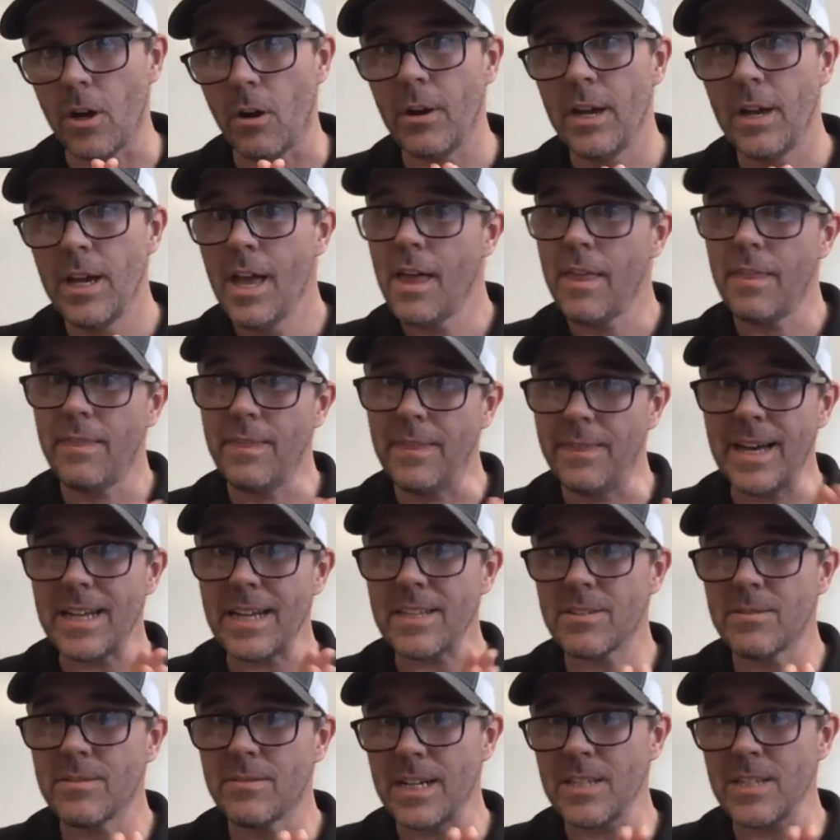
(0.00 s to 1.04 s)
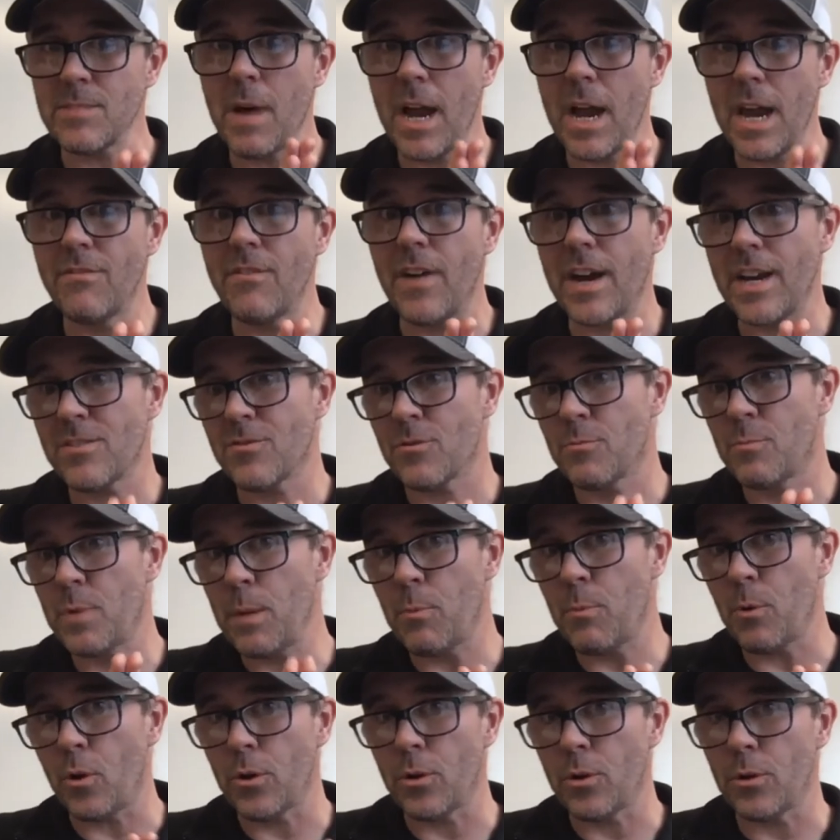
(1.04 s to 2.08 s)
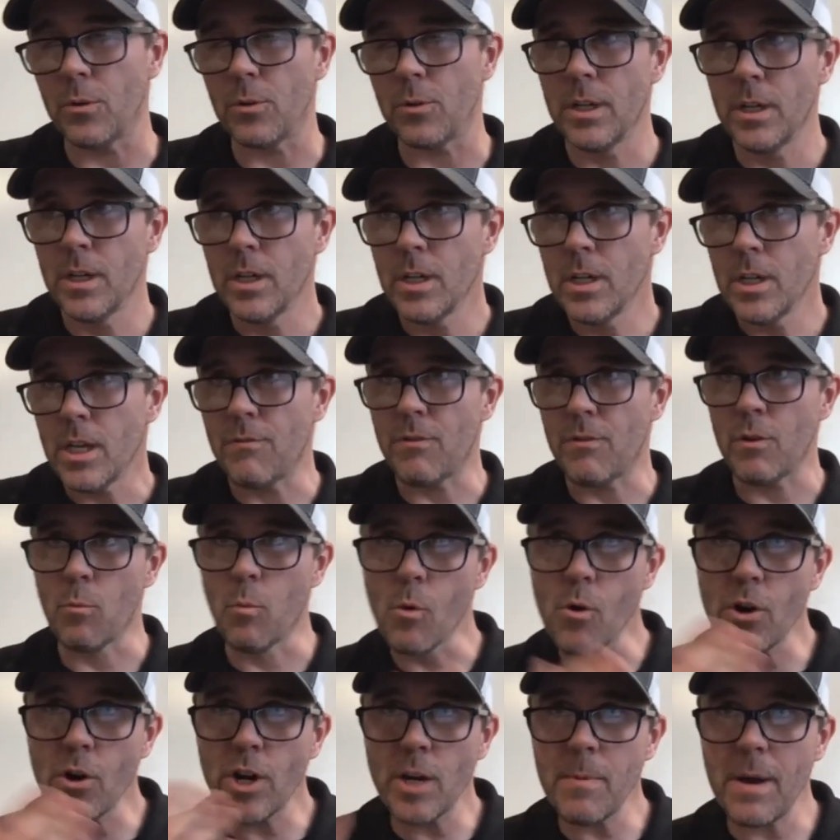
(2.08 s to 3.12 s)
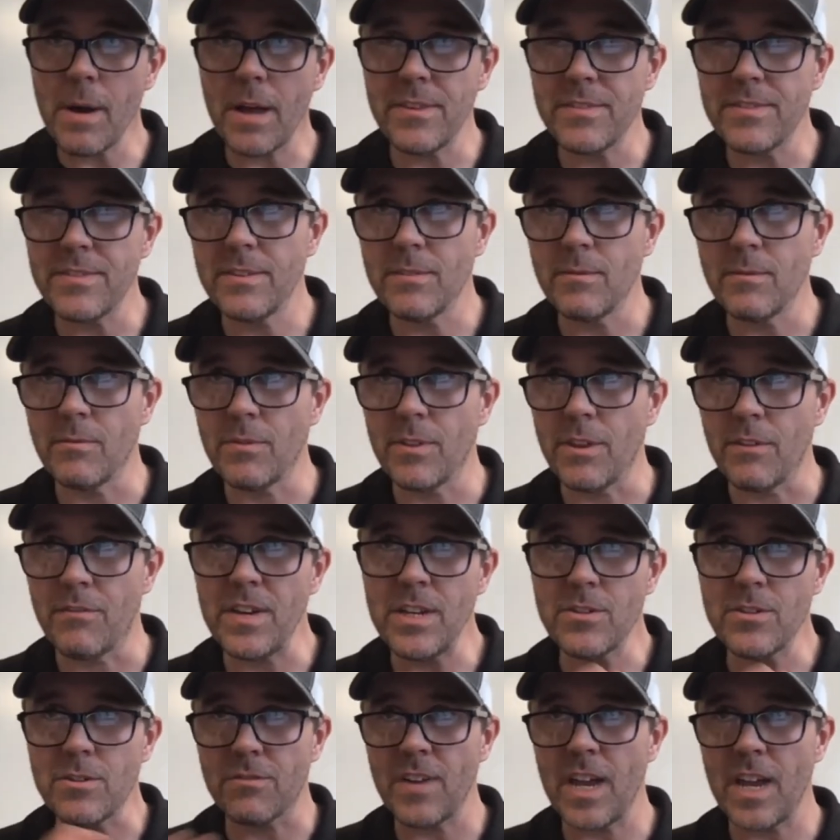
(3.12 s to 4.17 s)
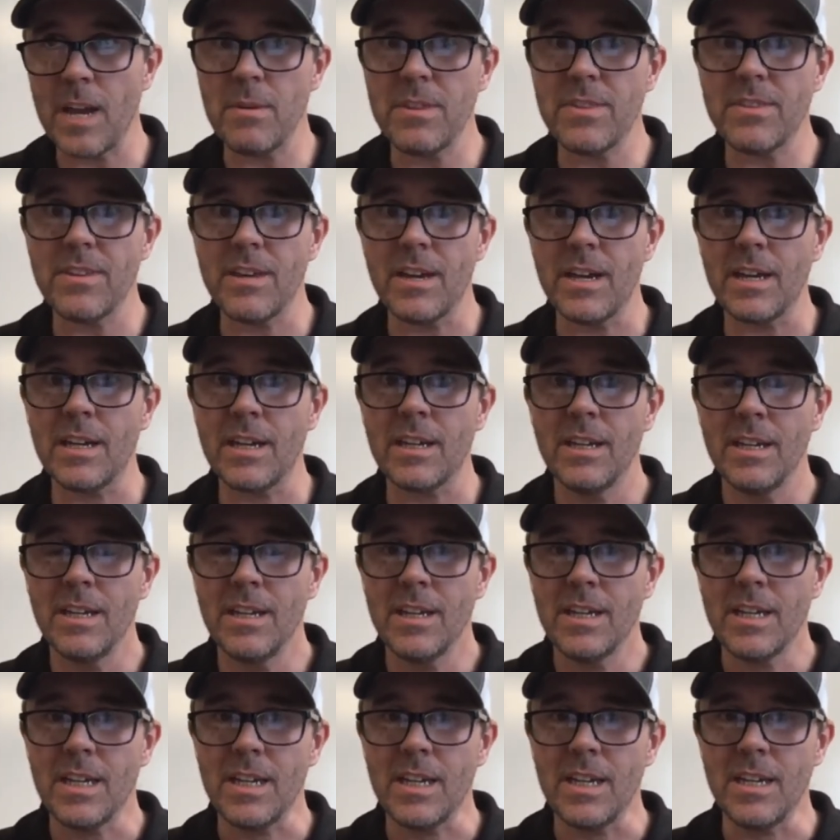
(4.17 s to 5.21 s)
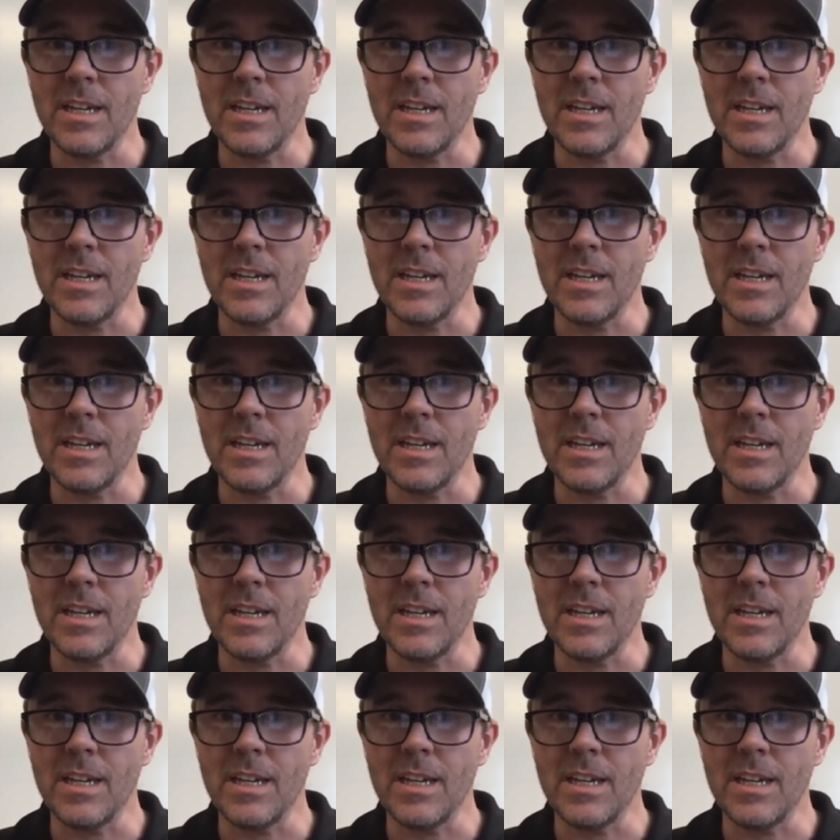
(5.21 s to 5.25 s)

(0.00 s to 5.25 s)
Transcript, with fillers: So that's right. that's my advice for people who, if you're worried about the, the feast or famine thing,